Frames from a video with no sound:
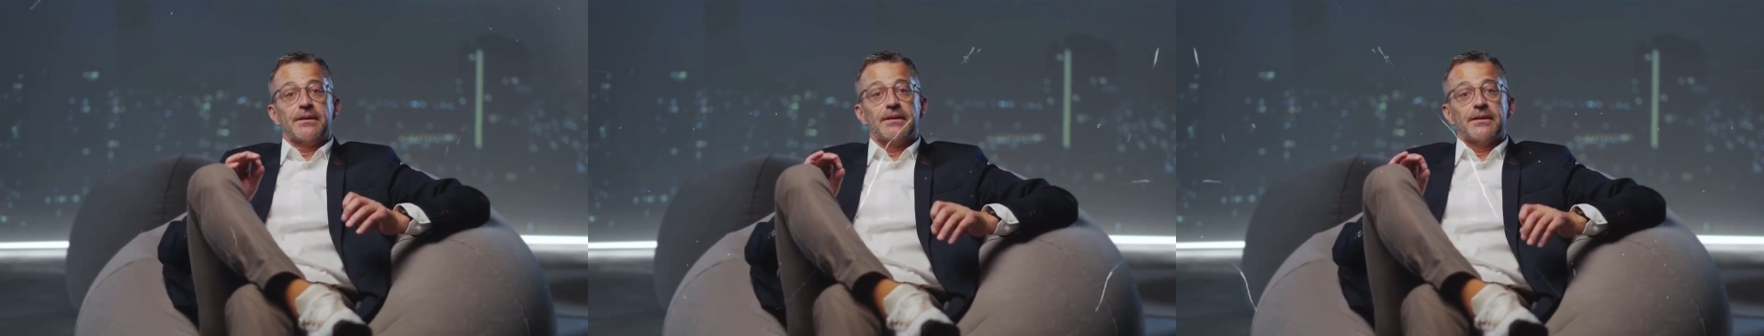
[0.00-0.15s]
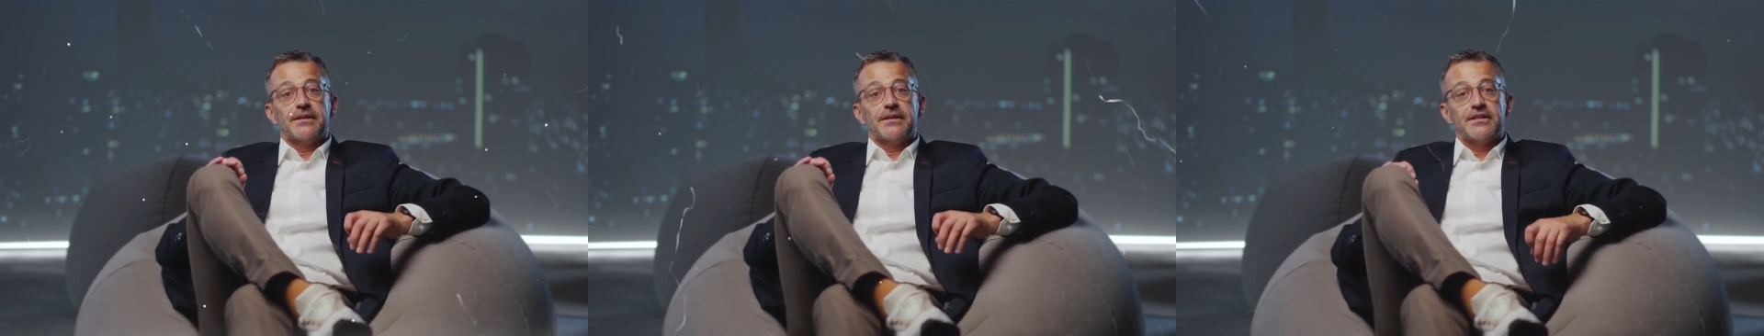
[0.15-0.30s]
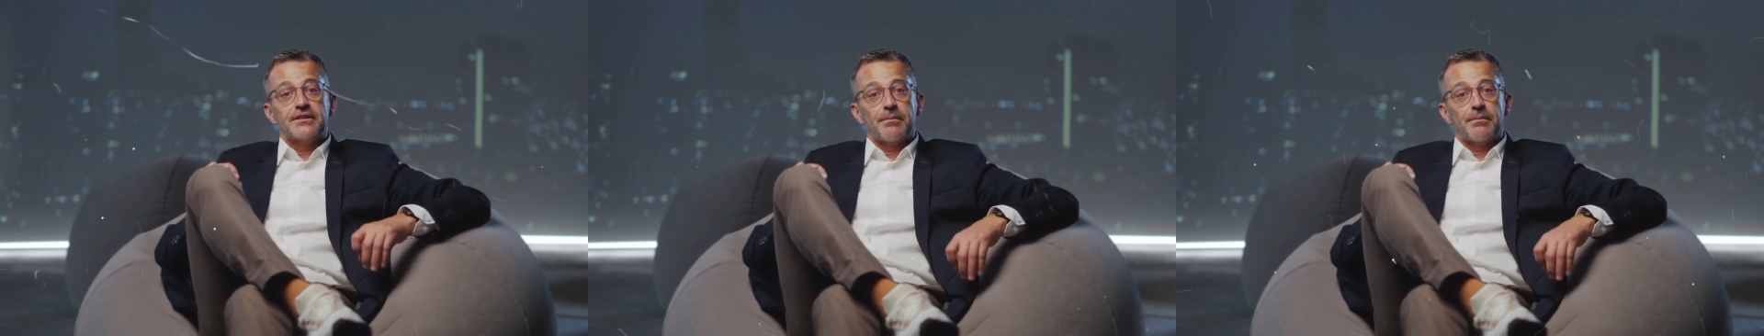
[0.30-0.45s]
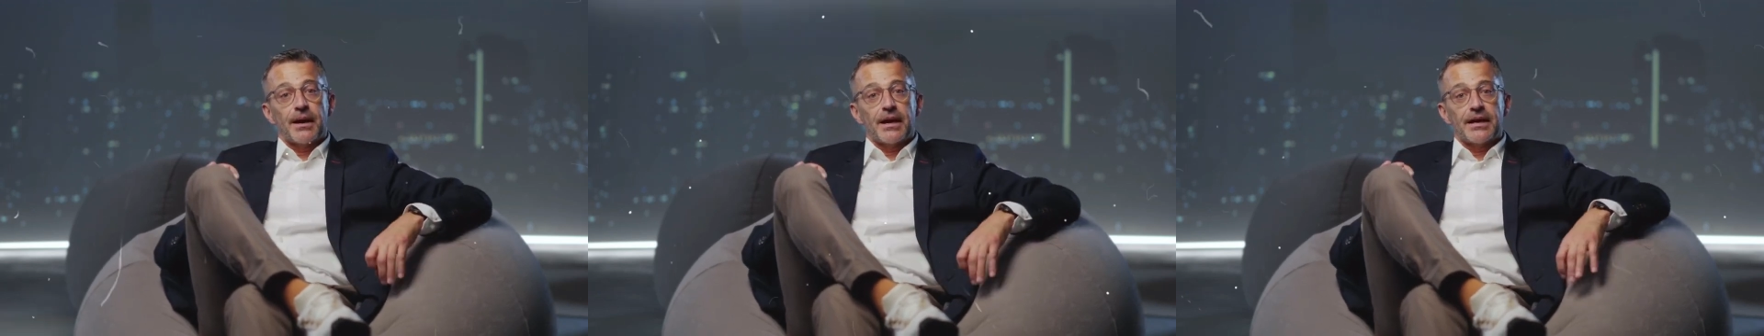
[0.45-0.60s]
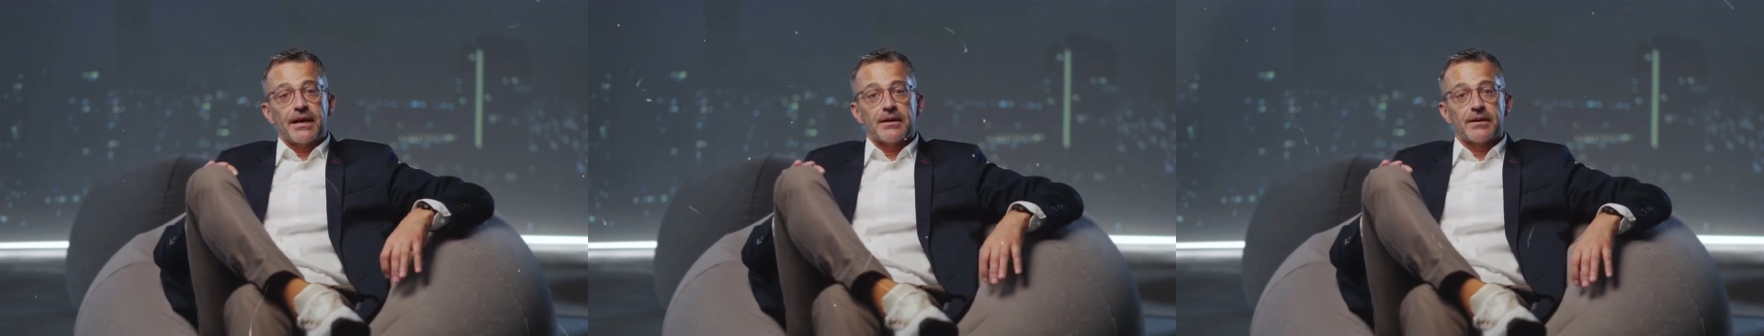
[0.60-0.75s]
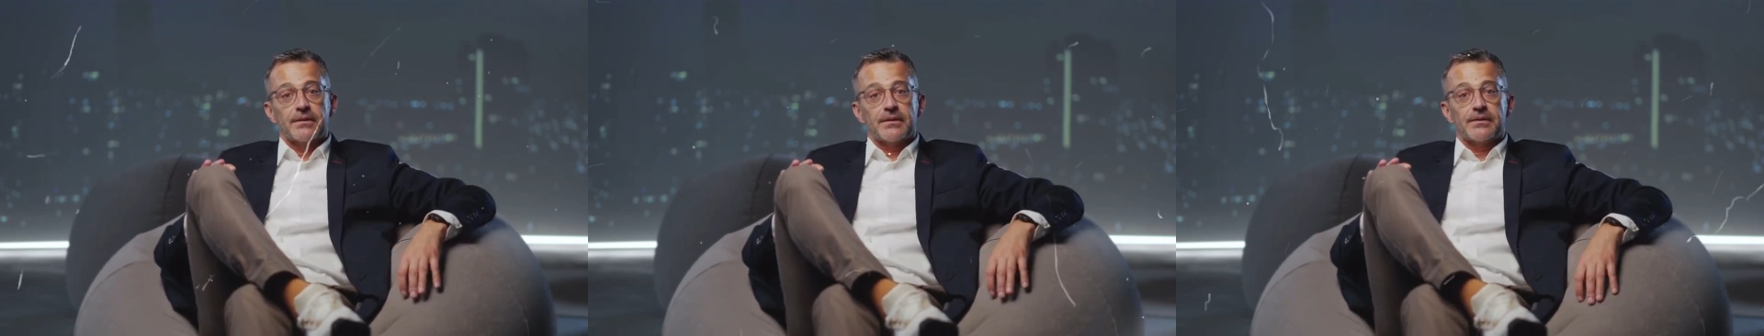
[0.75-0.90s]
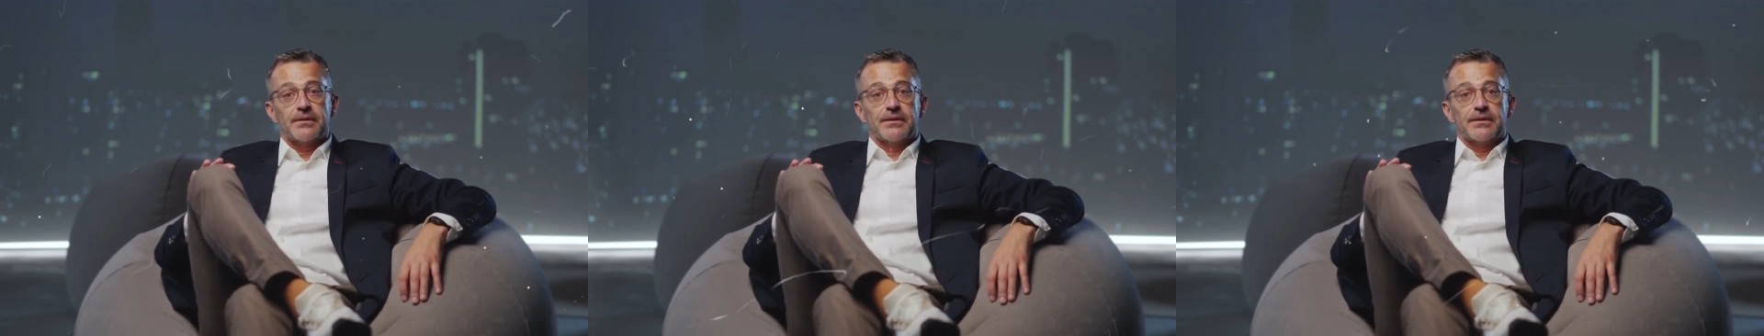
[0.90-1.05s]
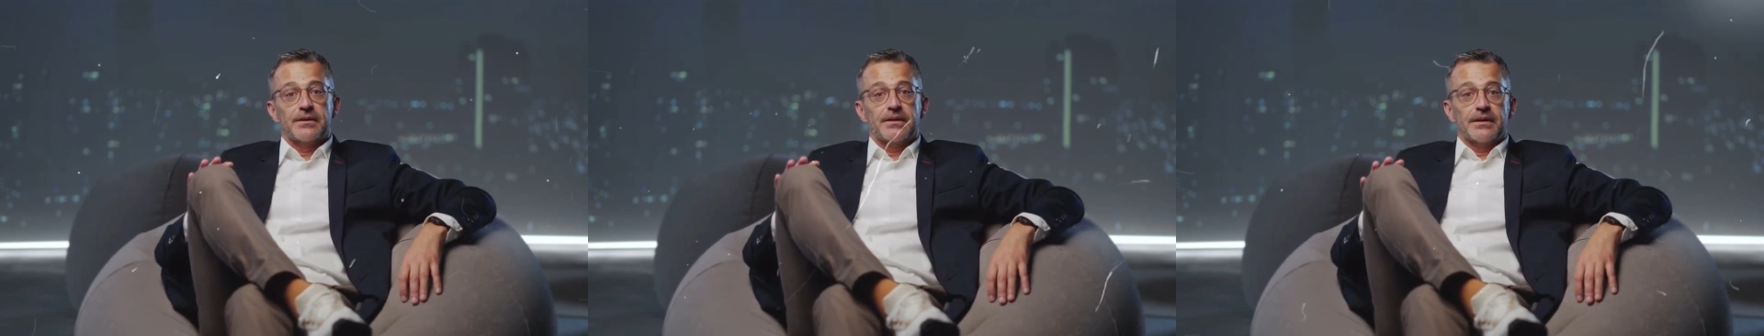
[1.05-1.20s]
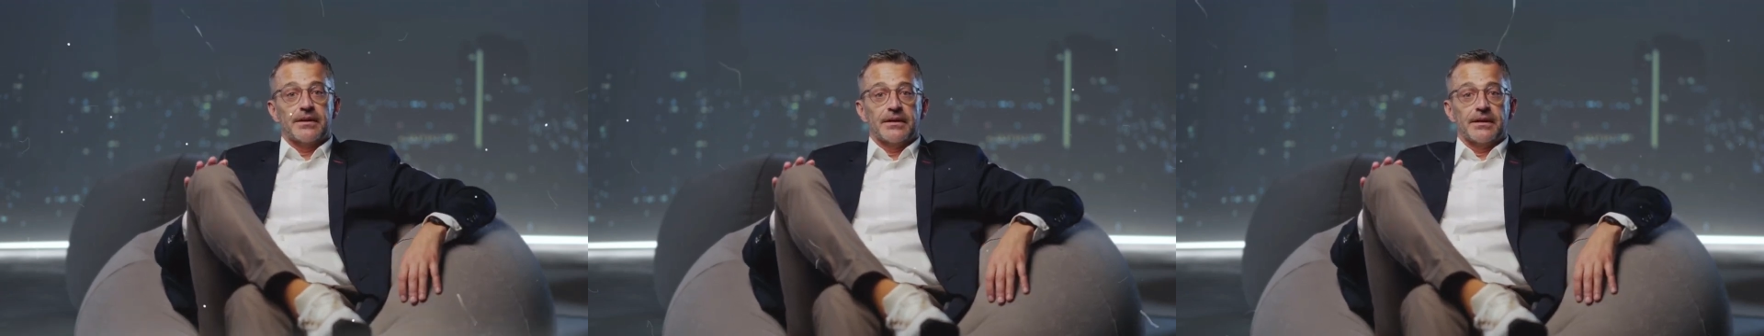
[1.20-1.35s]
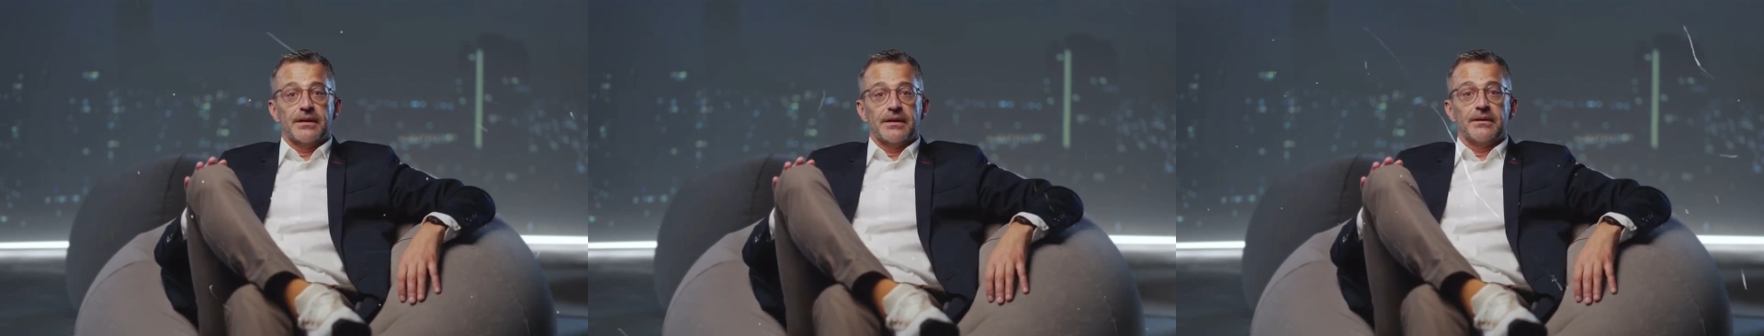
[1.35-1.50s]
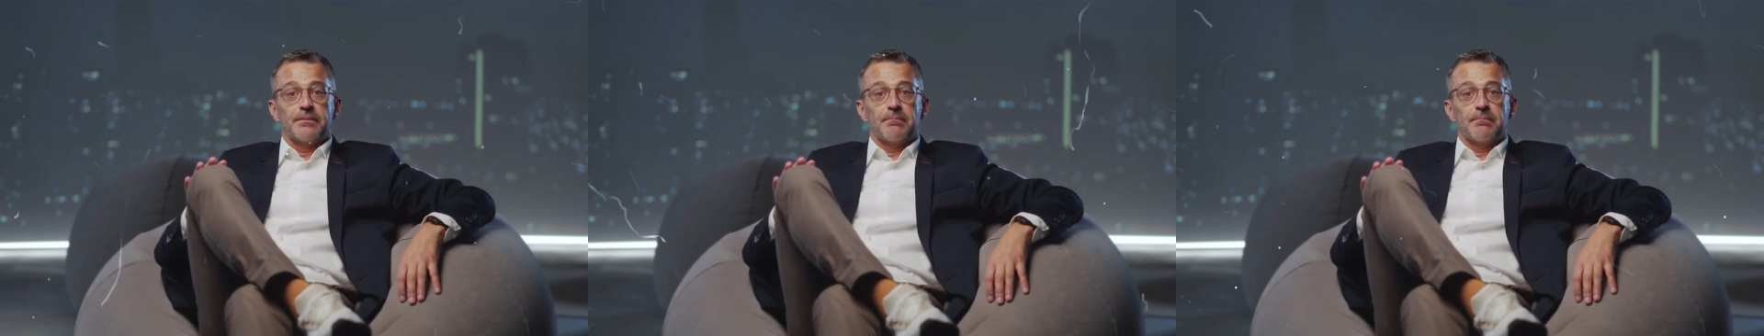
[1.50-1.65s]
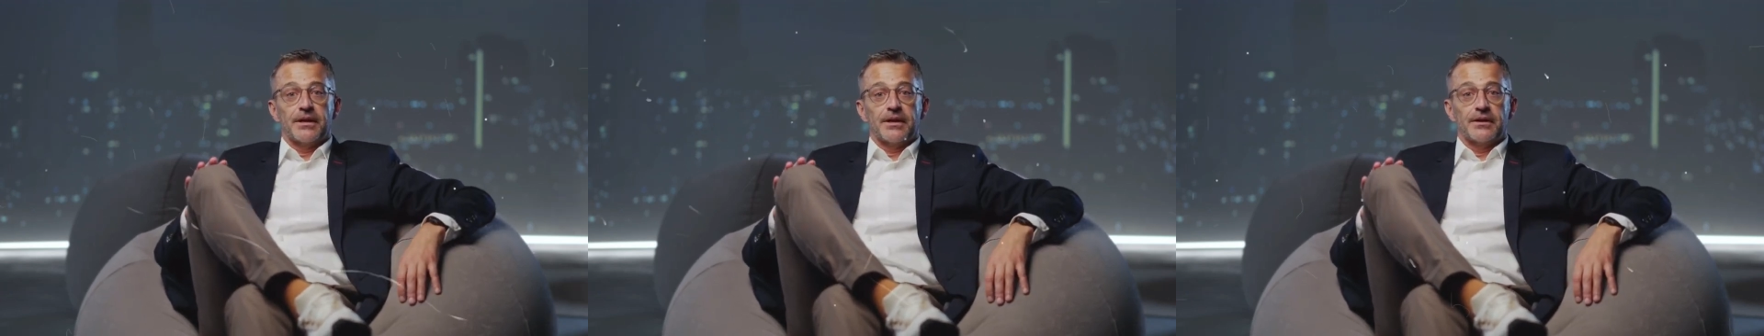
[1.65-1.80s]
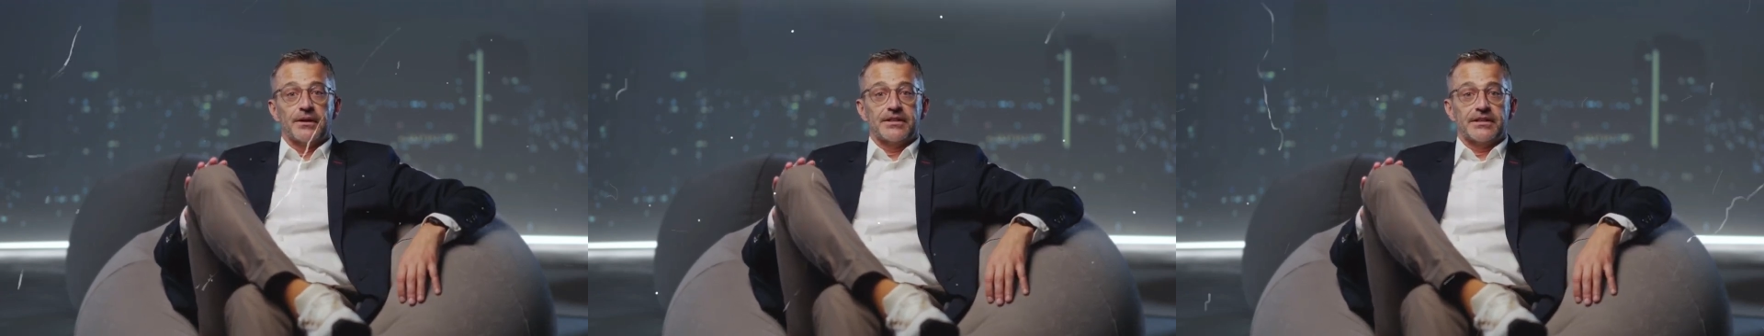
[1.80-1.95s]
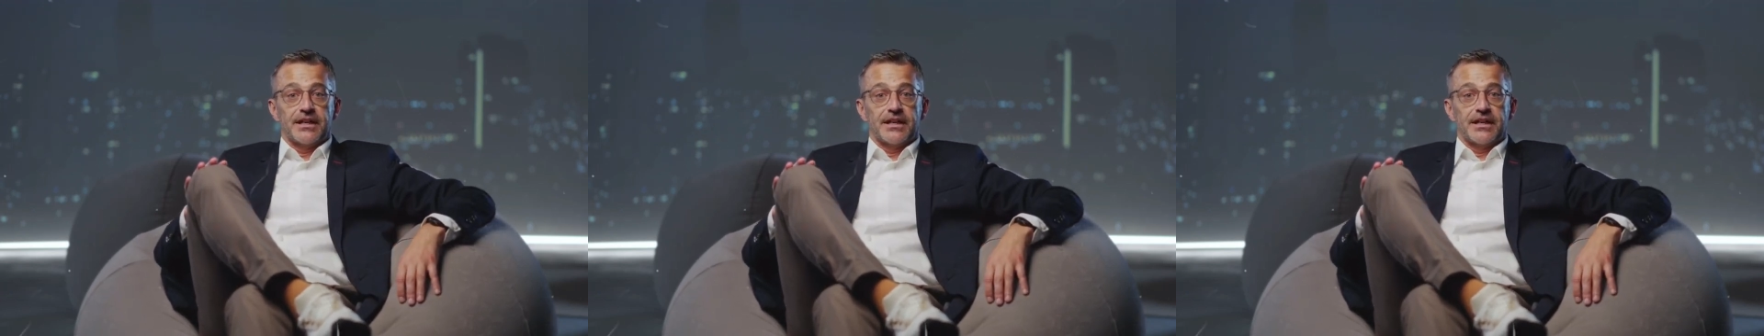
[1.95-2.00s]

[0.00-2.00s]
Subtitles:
smile. Because